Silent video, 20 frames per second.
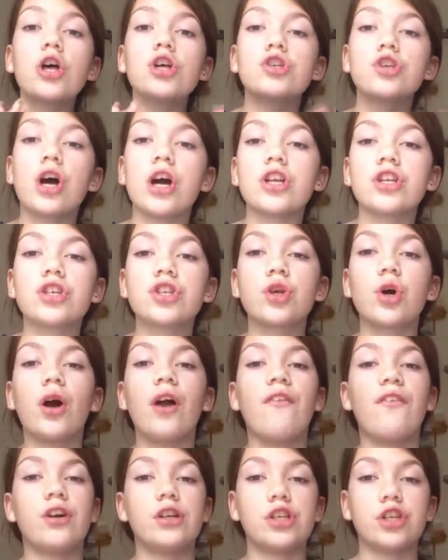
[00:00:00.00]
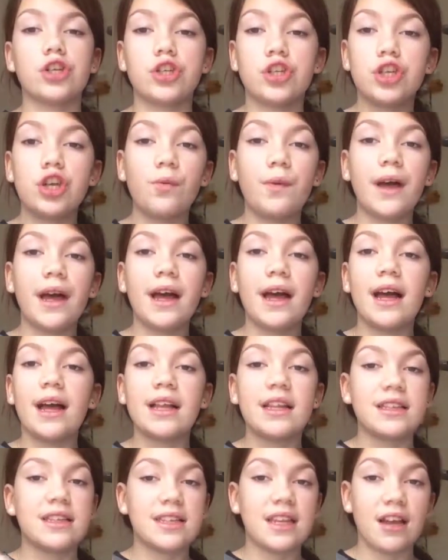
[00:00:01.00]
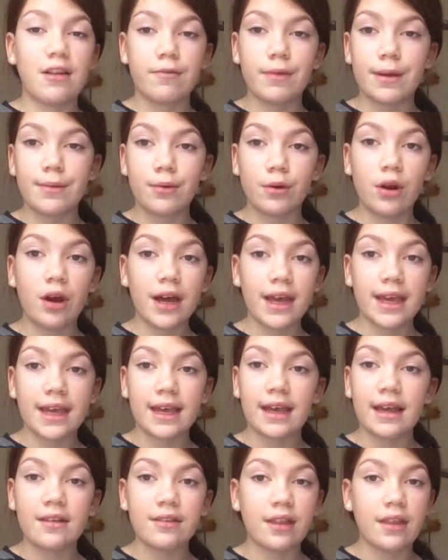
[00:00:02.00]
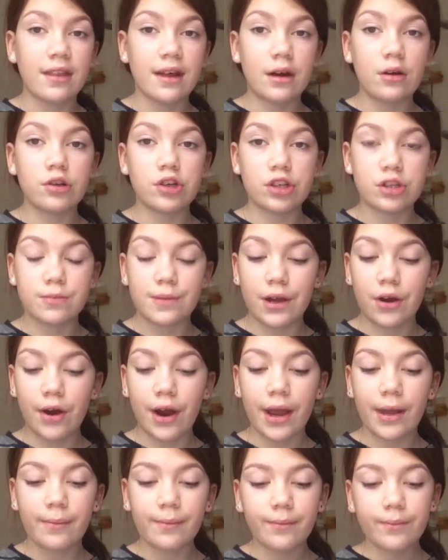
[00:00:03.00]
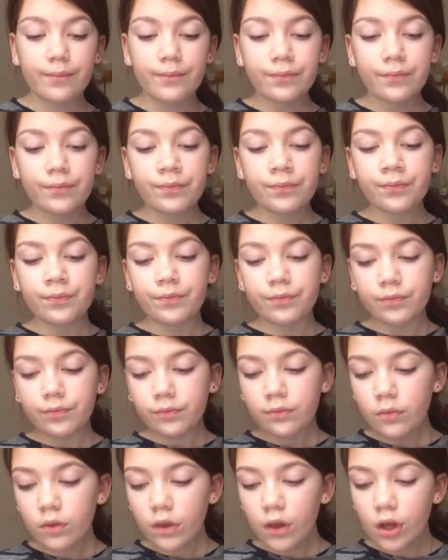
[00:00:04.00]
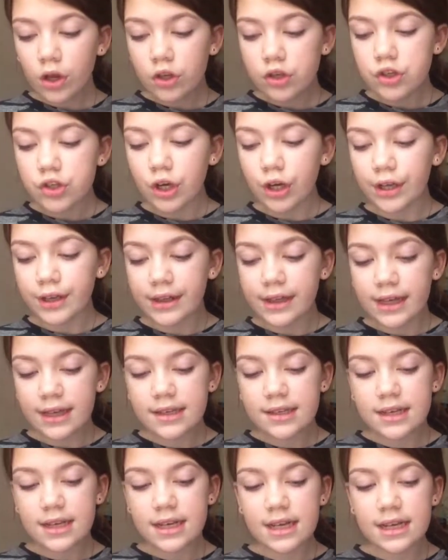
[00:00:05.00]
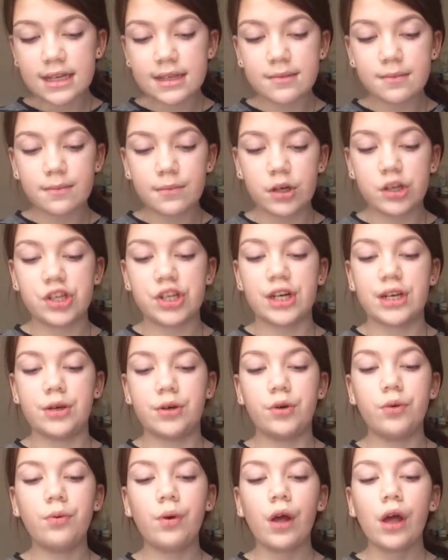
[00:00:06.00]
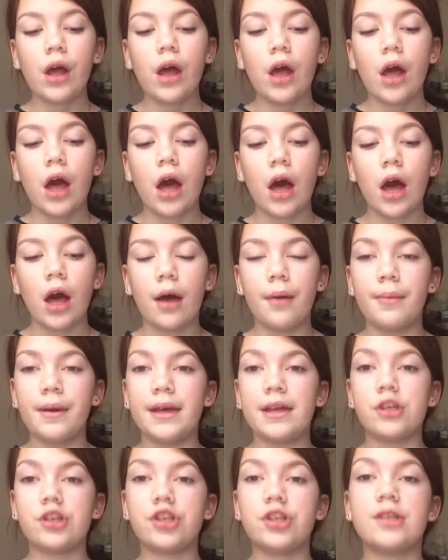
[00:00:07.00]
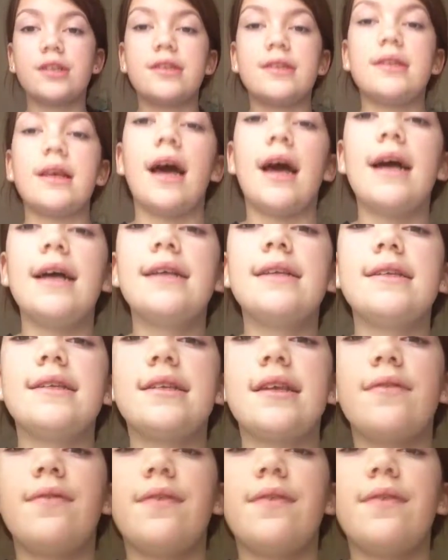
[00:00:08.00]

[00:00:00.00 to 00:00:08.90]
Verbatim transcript: so I just thought if I just do it and see if people like it, then that would just be great. So this is my channel. Um, it just says,